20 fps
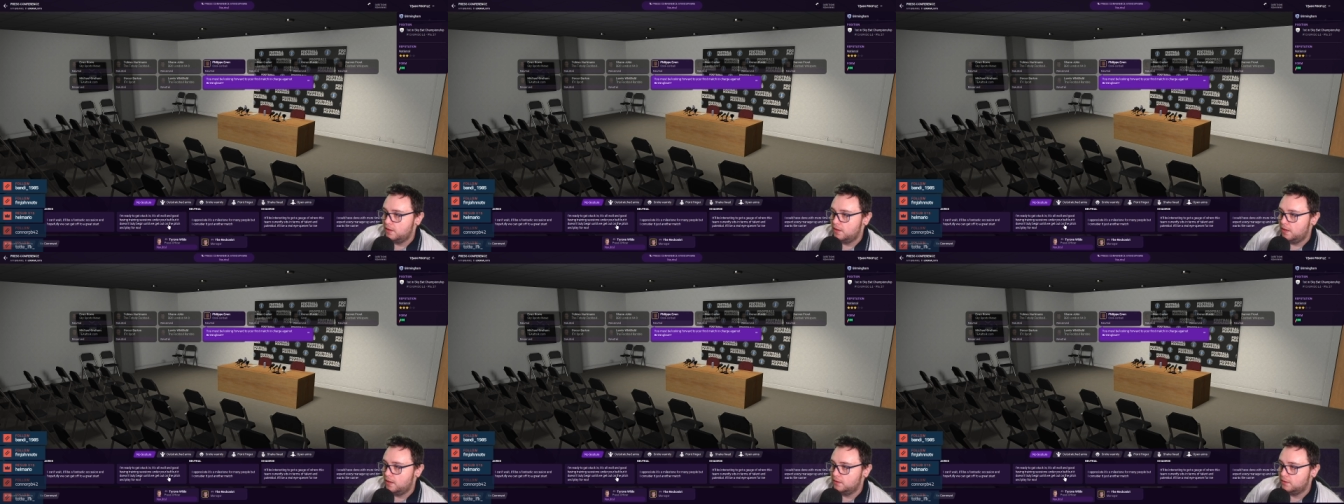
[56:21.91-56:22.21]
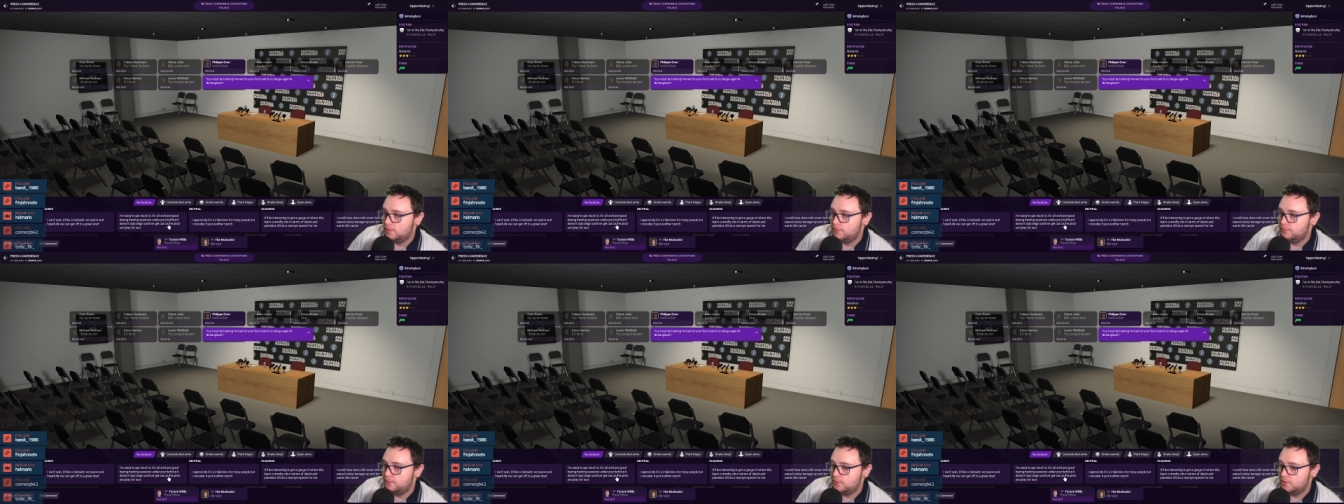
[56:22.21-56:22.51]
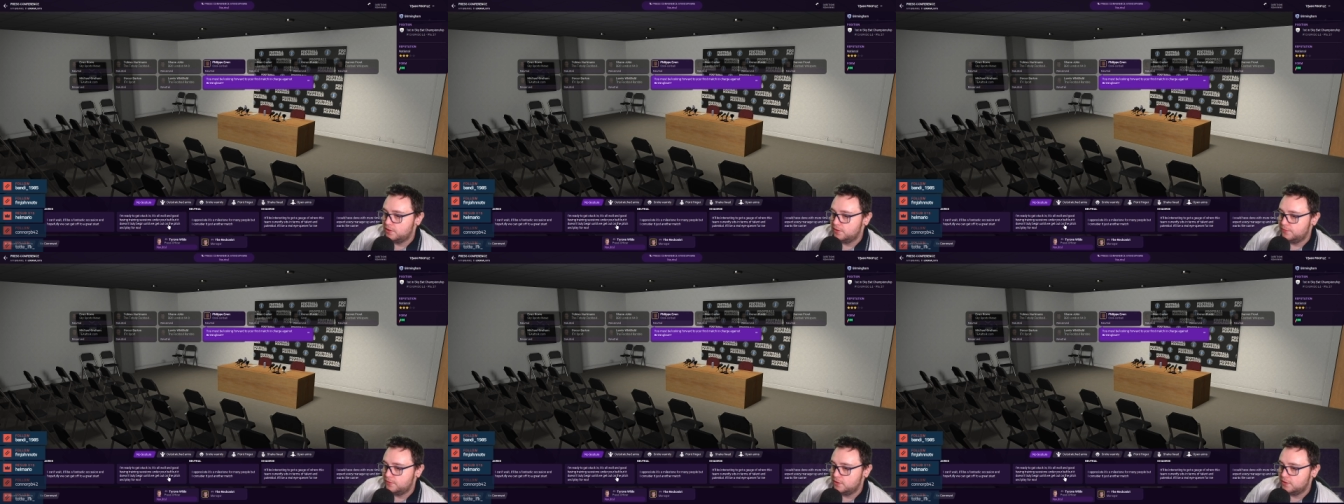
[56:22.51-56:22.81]
Uh, looking
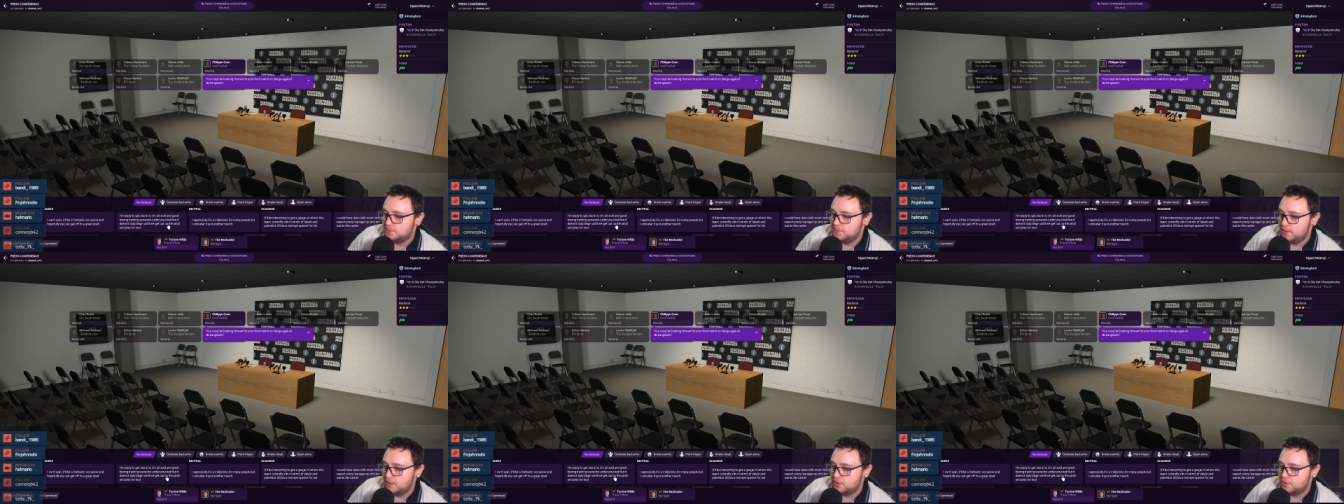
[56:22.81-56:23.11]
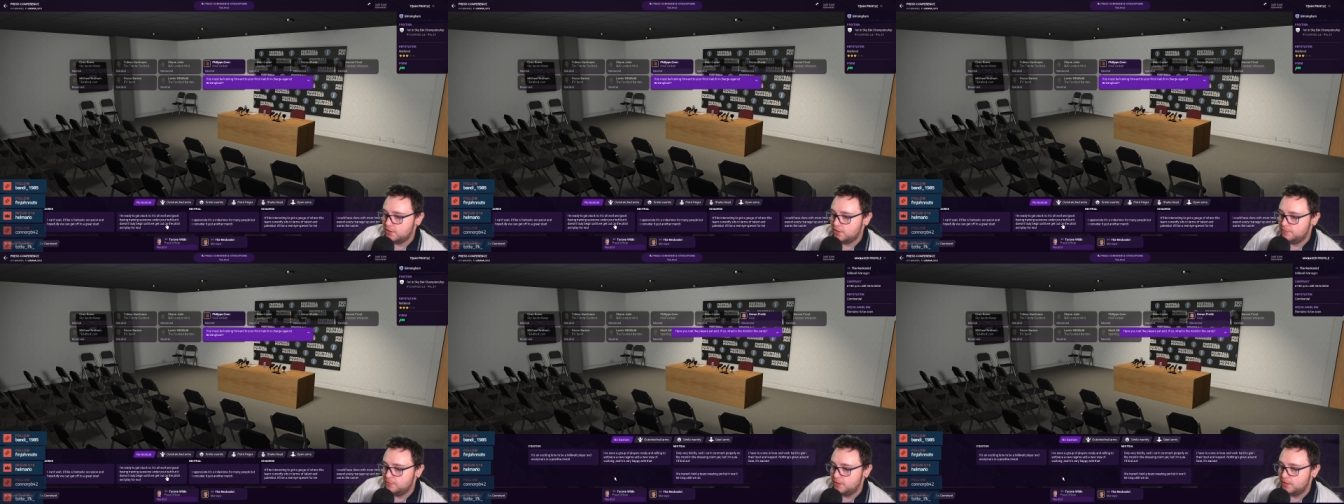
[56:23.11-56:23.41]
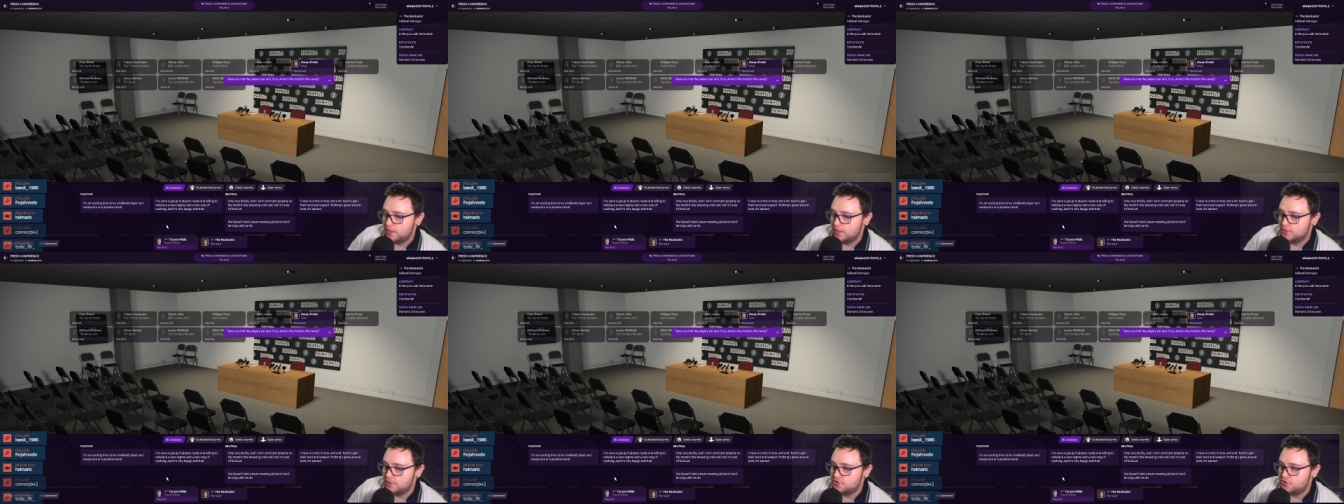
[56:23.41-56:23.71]
forward to your first match. I'm ready
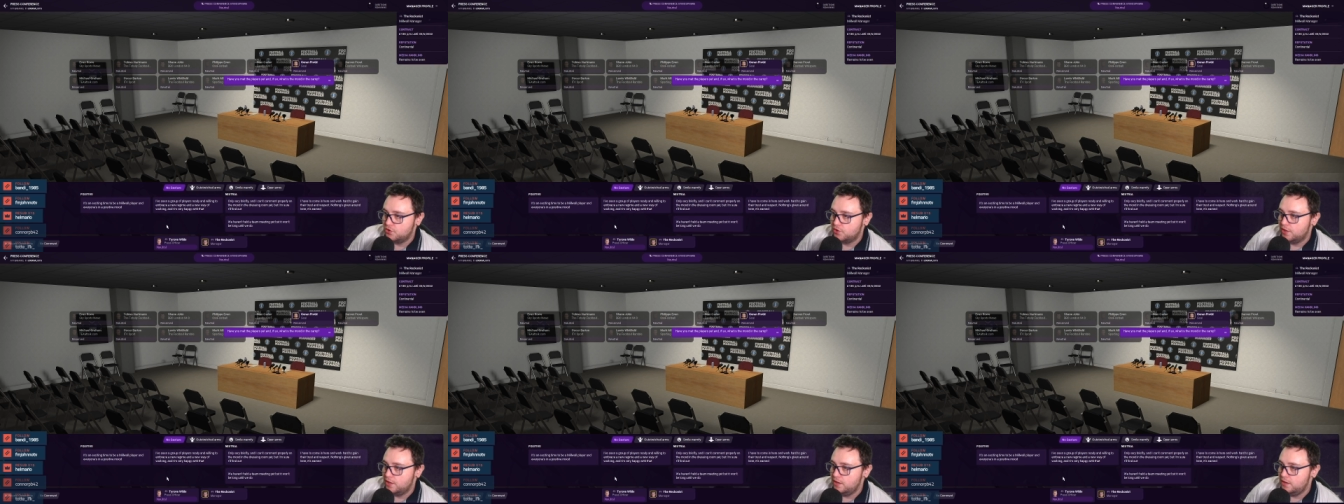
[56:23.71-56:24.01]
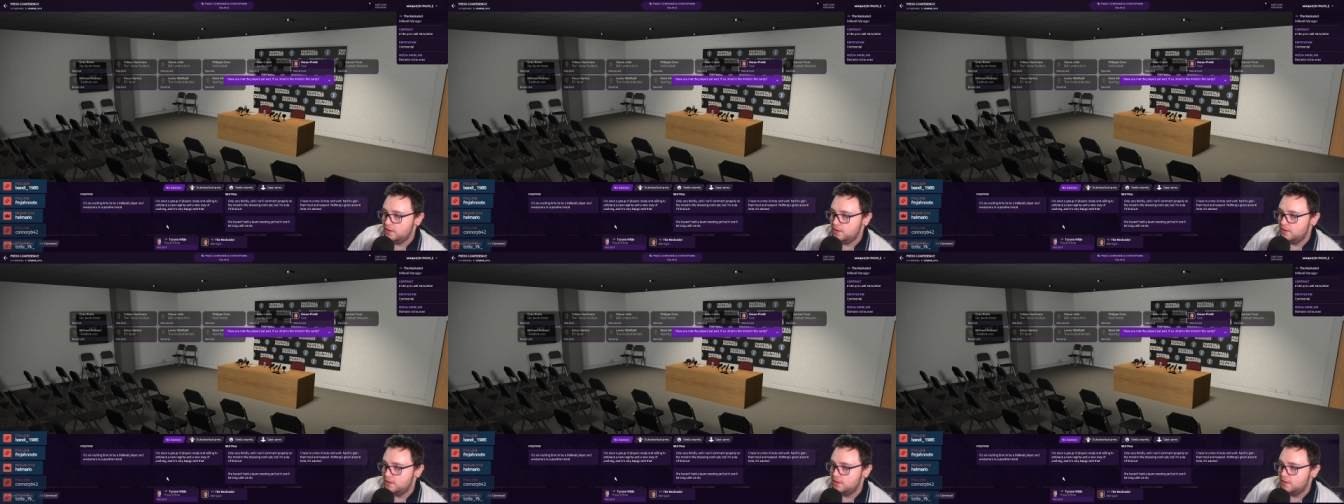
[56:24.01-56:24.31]
to get stuck in.